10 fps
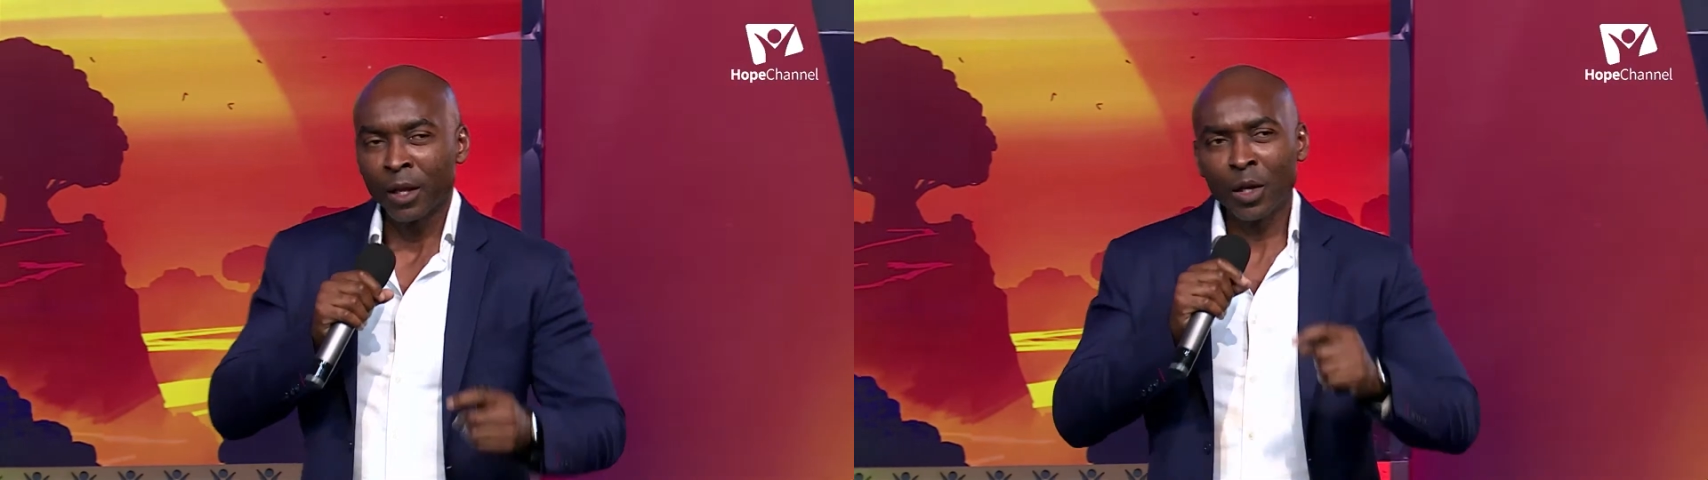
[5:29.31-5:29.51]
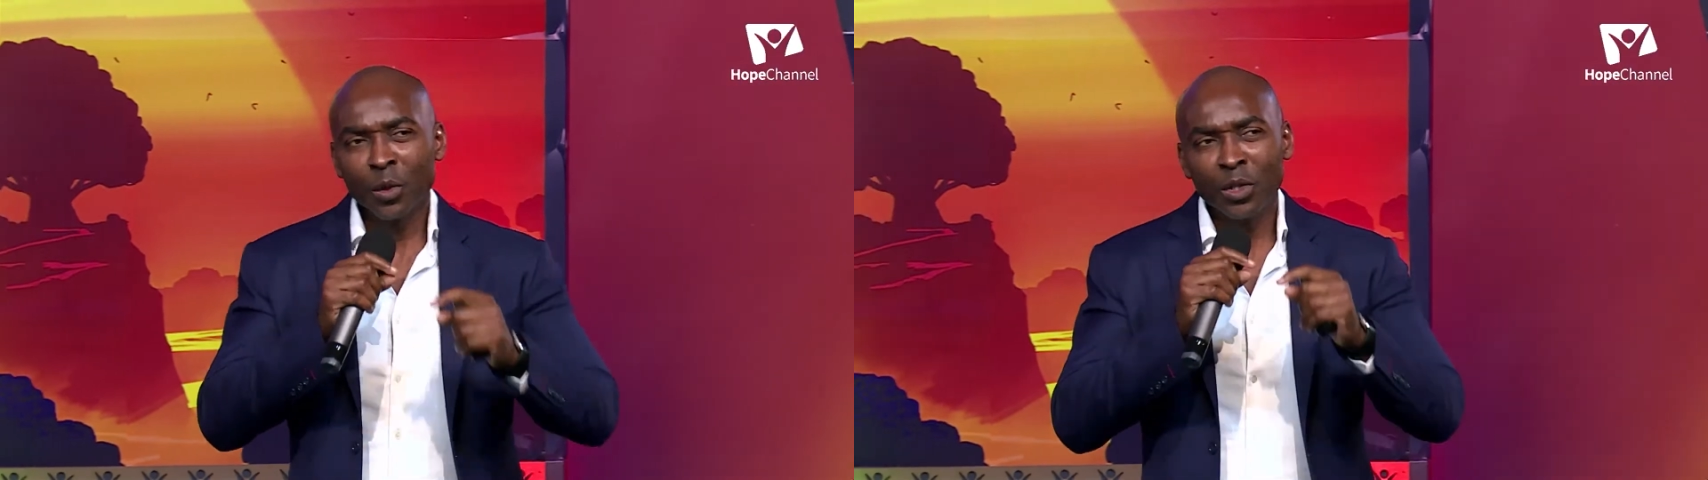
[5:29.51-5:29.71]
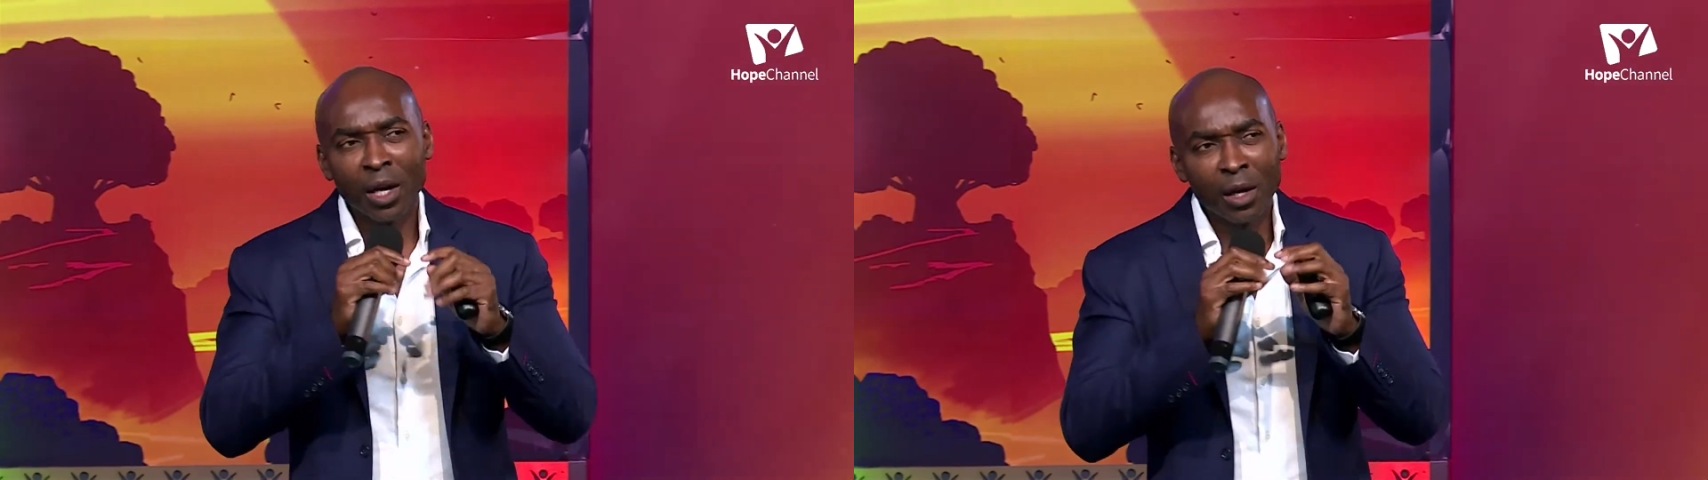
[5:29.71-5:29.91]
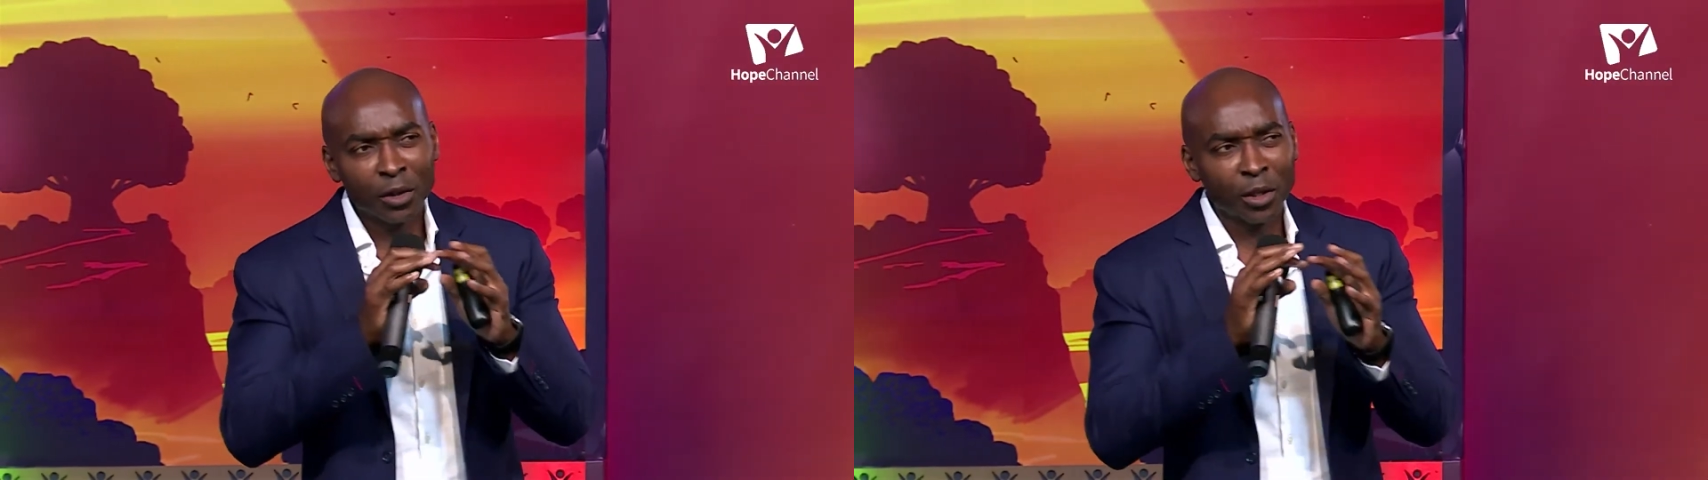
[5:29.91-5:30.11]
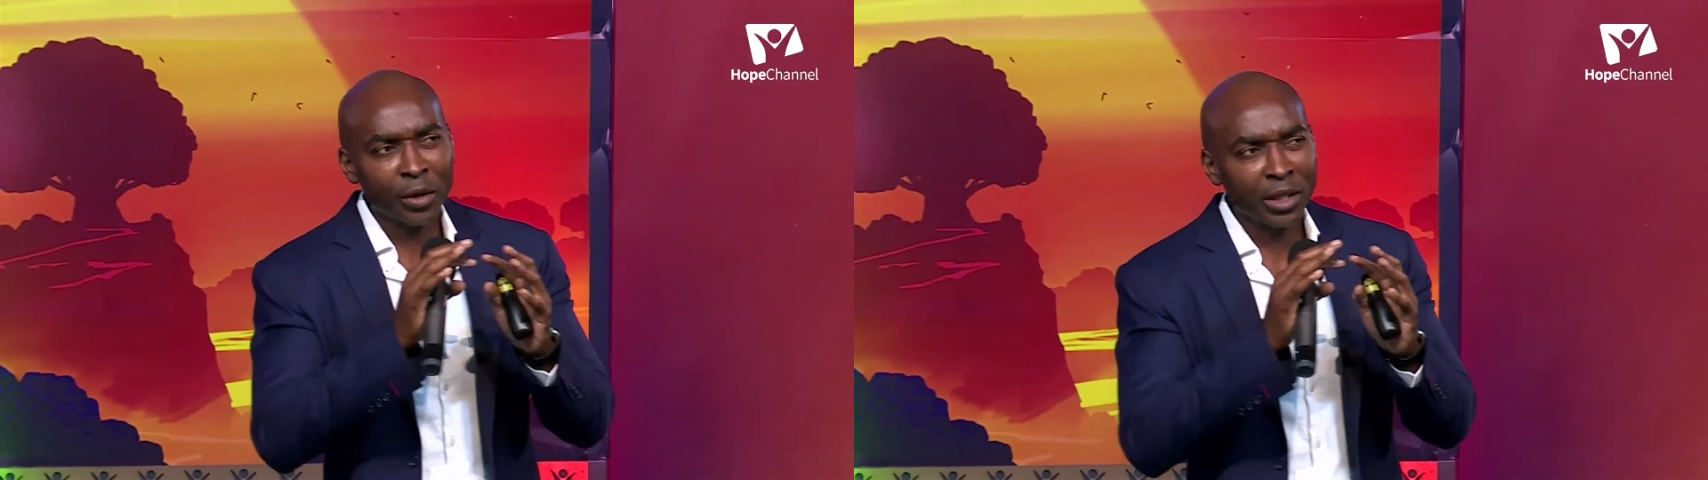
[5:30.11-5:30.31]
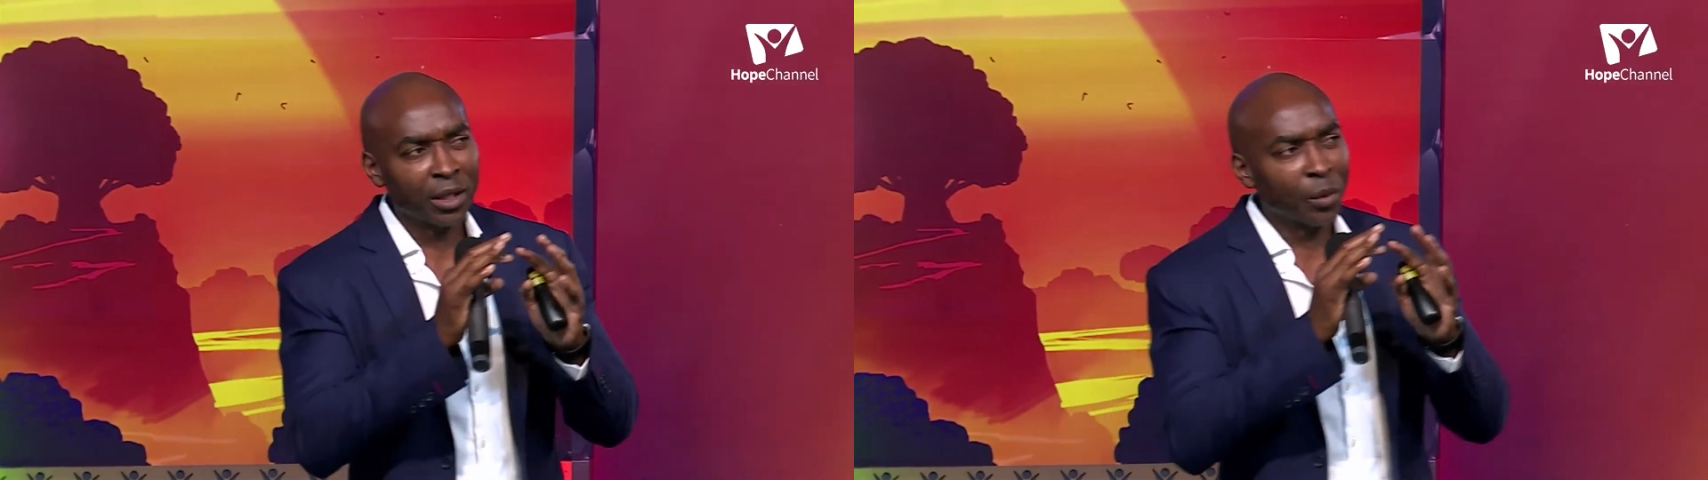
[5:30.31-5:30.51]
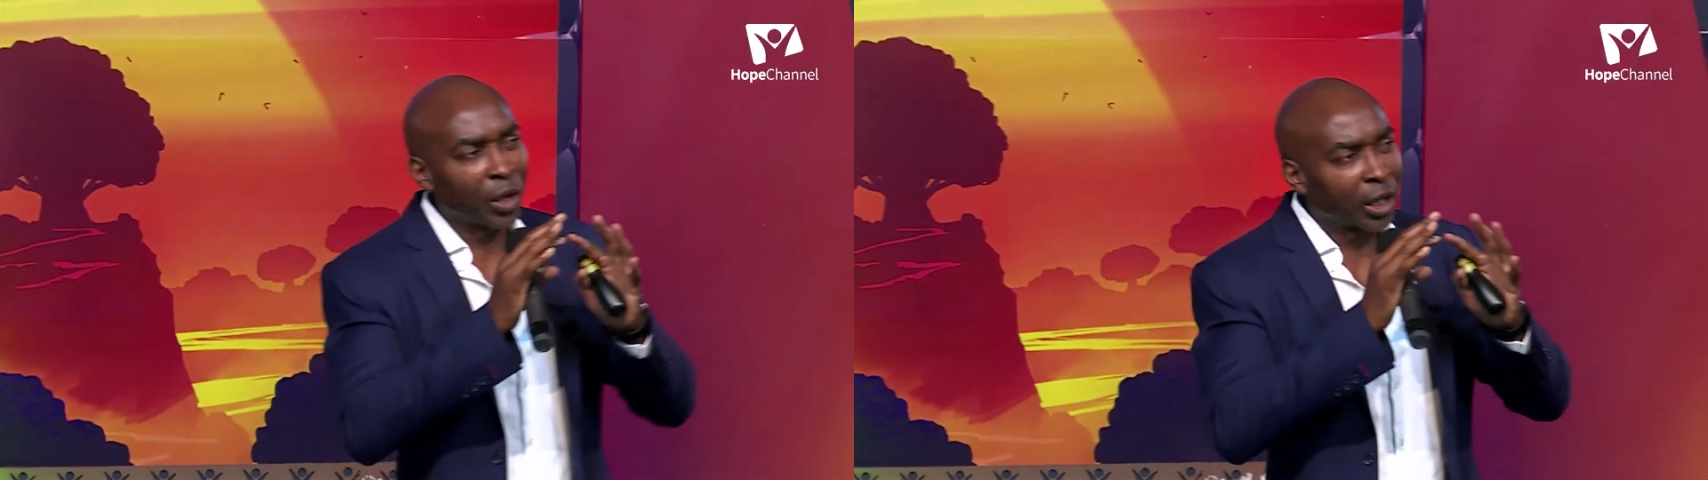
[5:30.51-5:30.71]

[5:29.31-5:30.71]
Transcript: those arteries that were